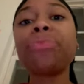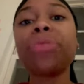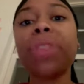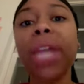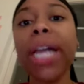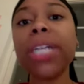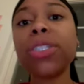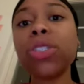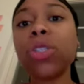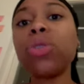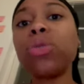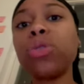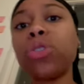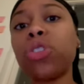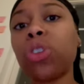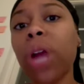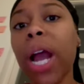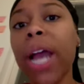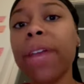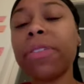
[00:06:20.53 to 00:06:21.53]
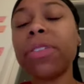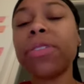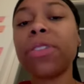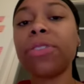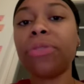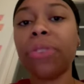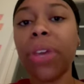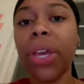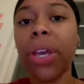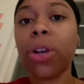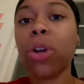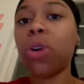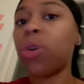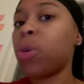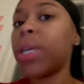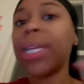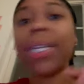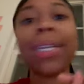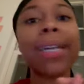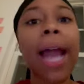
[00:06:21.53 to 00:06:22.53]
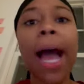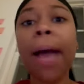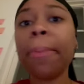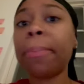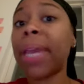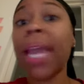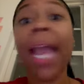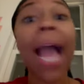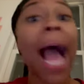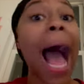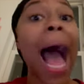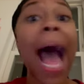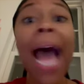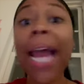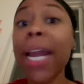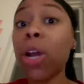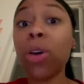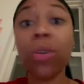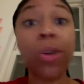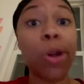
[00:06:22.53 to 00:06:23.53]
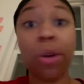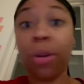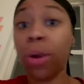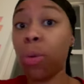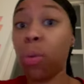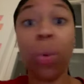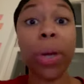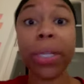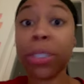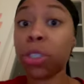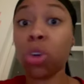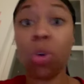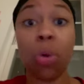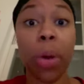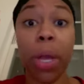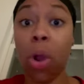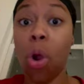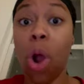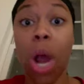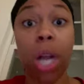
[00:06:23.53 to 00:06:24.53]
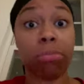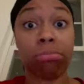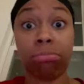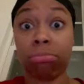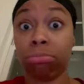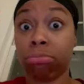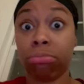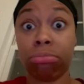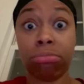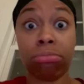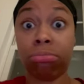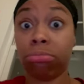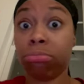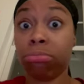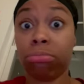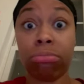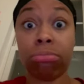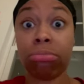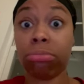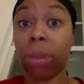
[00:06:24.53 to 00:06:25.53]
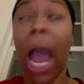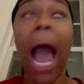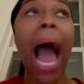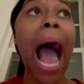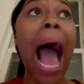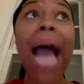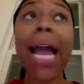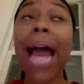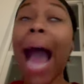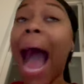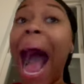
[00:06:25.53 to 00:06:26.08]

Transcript: That's who's driving the vehicle, not me. I don't know what's going on.